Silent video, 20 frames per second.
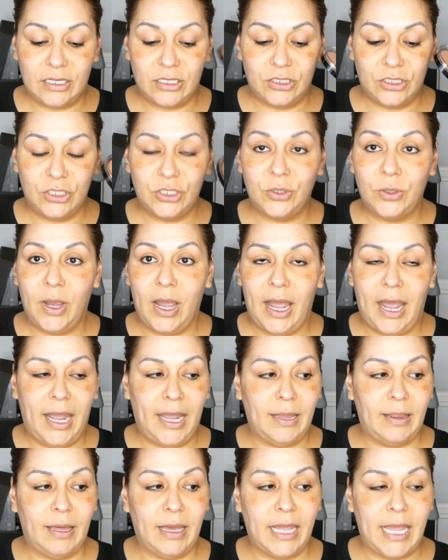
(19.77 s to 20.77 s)
to
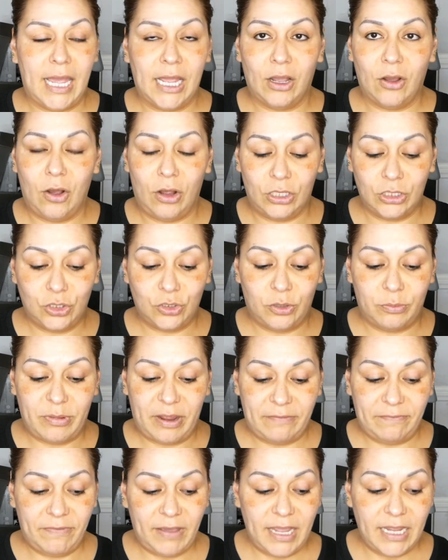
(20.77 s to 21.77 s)
highlight and contour
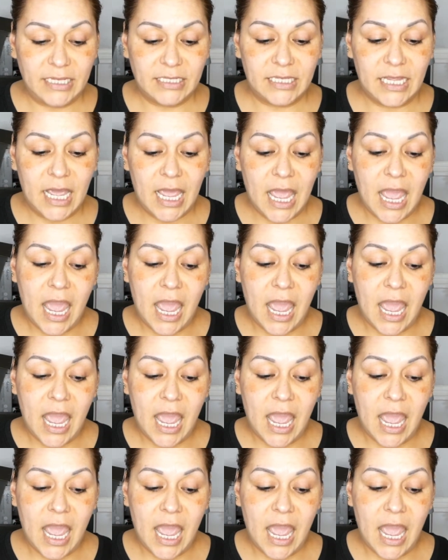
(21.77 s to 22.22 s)
my face,